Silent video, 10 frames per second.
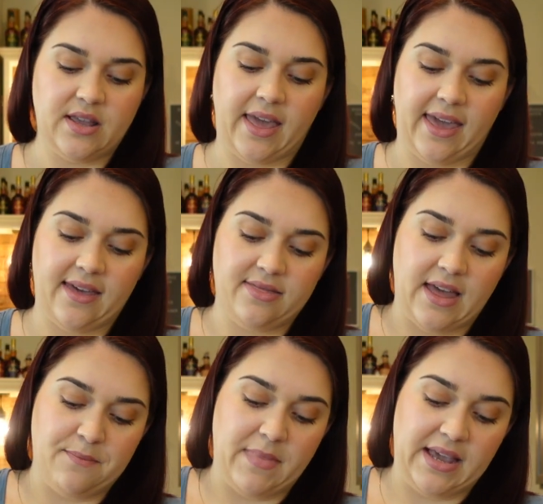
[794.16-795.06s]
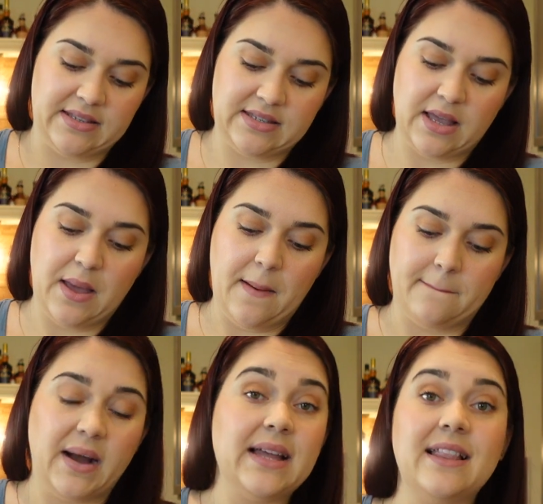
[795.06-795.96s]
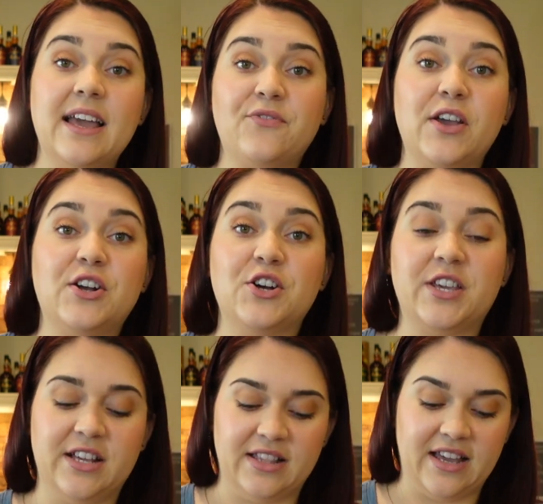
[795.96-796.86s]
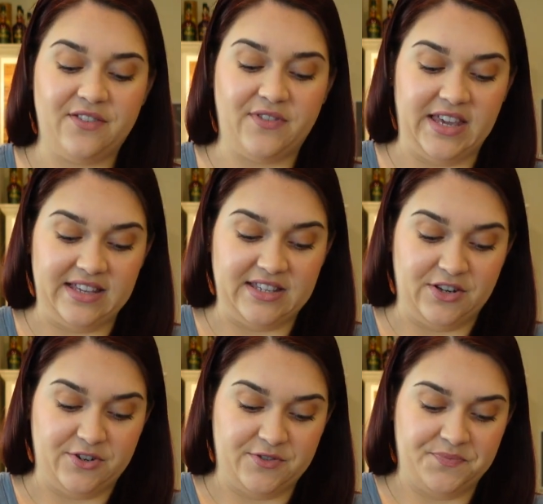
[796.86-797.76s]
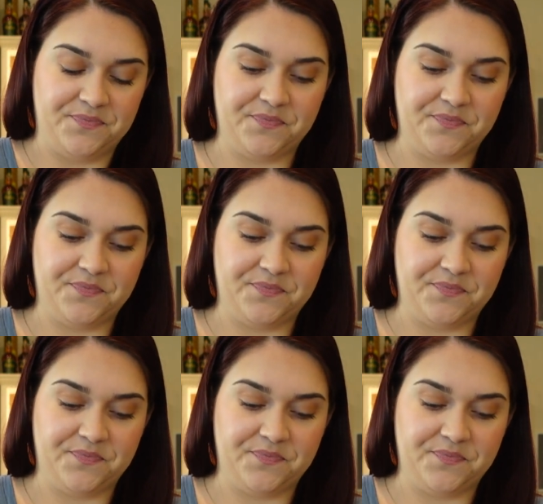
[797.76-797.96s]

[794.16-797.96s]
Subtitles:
and that makes my life and cooking life easier.